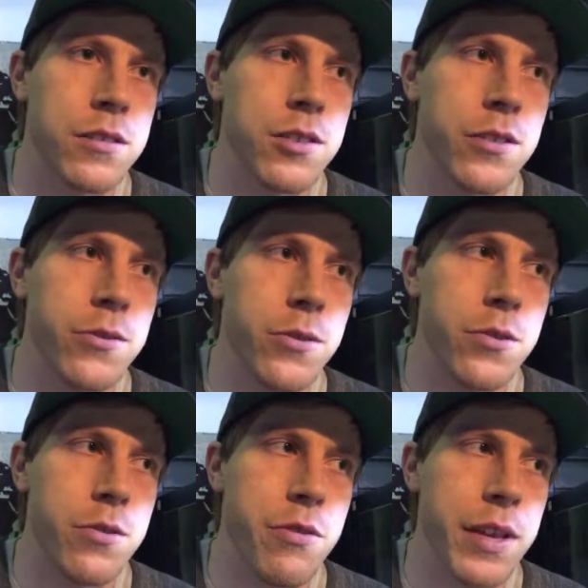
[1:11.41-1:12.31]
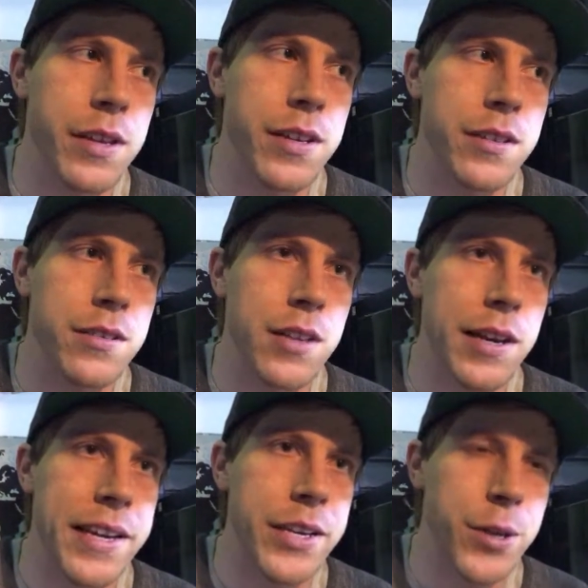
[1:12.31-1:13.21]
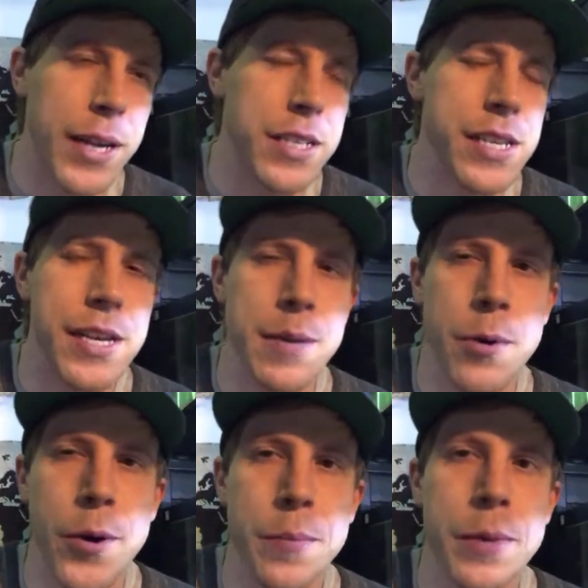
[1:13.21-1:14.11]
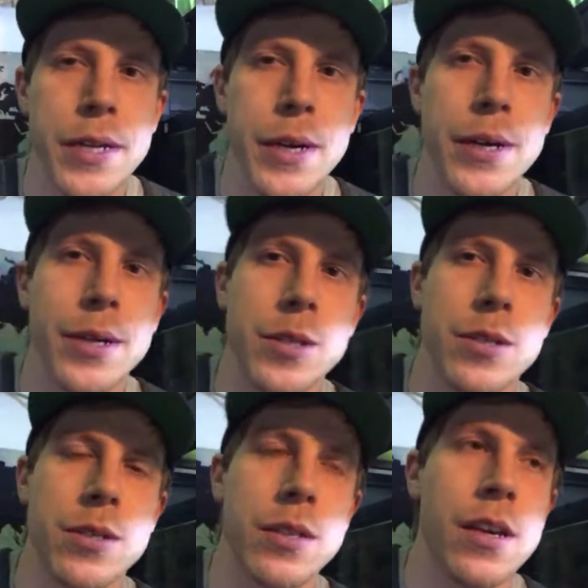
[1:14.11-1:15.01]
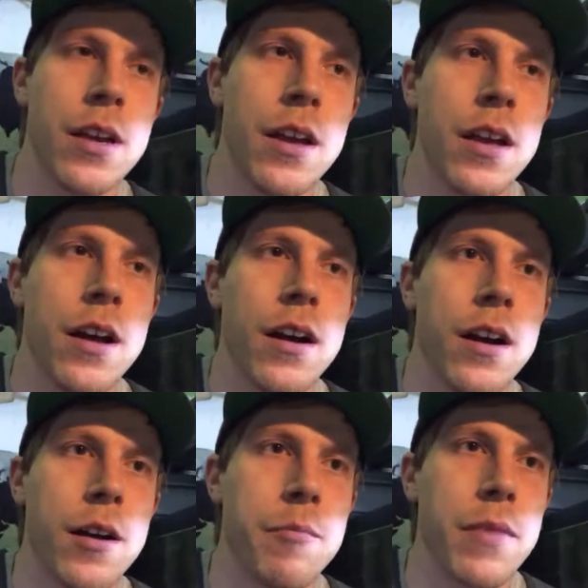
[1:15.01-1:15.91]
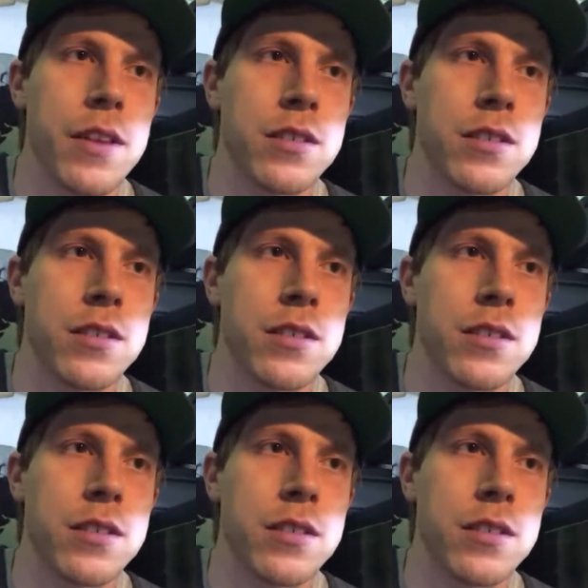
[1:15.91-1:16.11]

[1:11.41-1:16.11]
to think it's a good idea anymore because um,